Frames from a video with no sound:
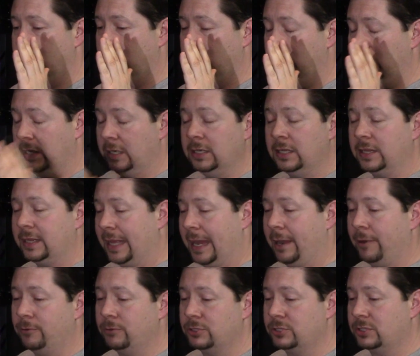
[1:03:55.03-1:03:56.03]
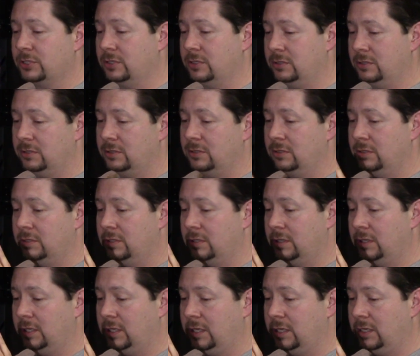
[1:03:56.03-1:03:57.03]
in the lounge,
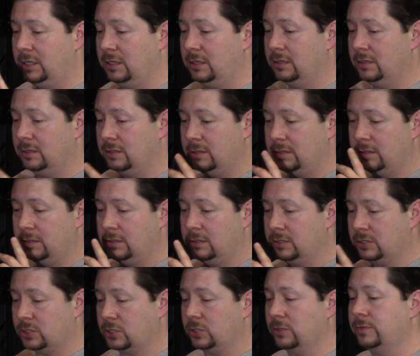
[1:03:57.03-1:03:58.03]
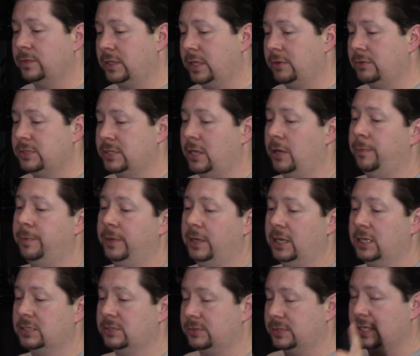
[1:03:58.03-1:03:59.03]
the server that was helping
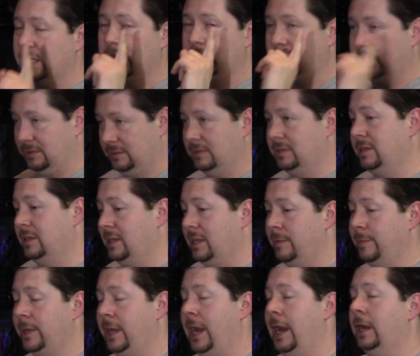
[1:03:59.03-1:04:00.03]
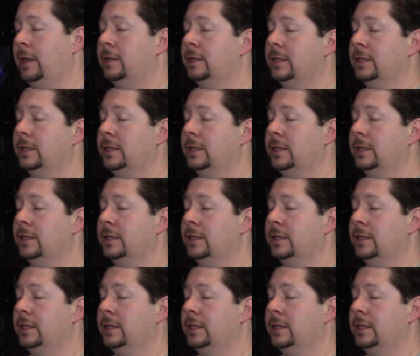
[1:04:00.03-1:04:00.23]
us was like, "Let me handle